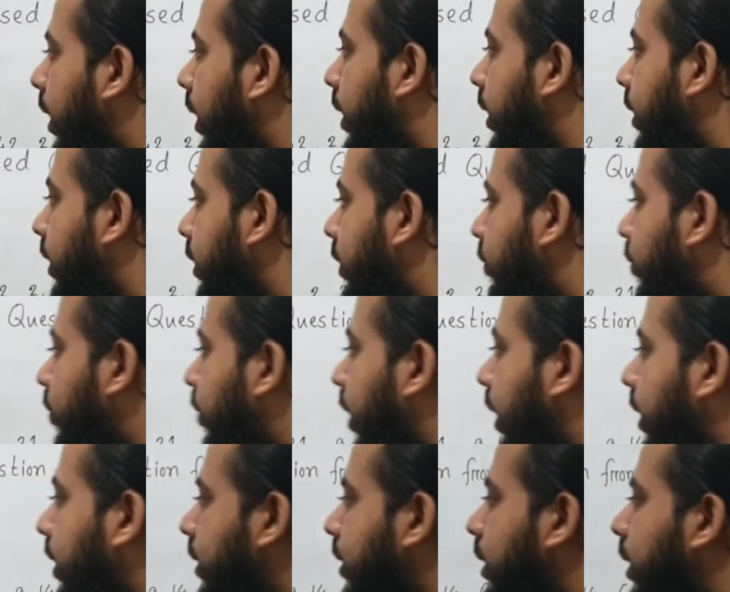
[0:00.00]
and you
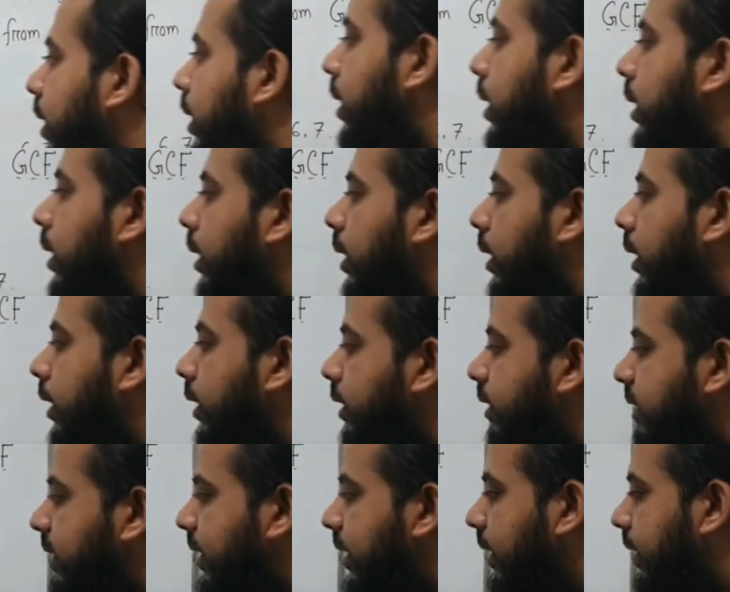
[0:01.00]
can
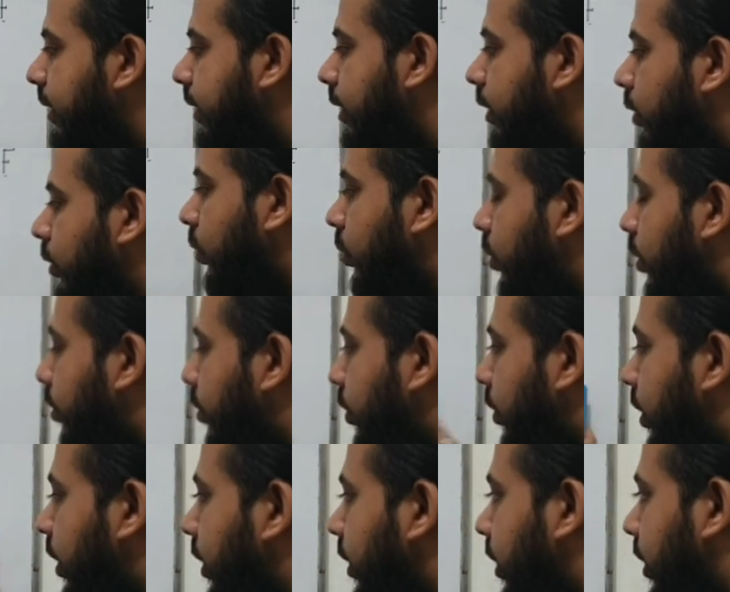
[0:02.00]
send your
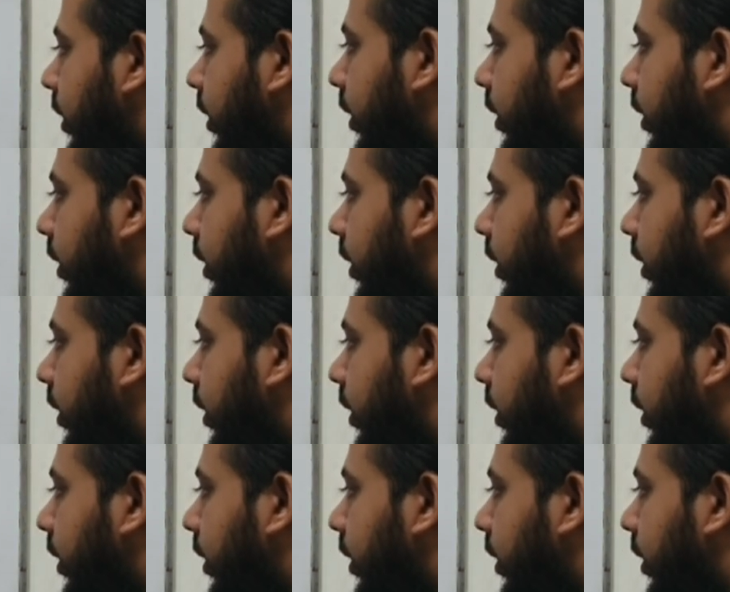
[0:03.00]
homework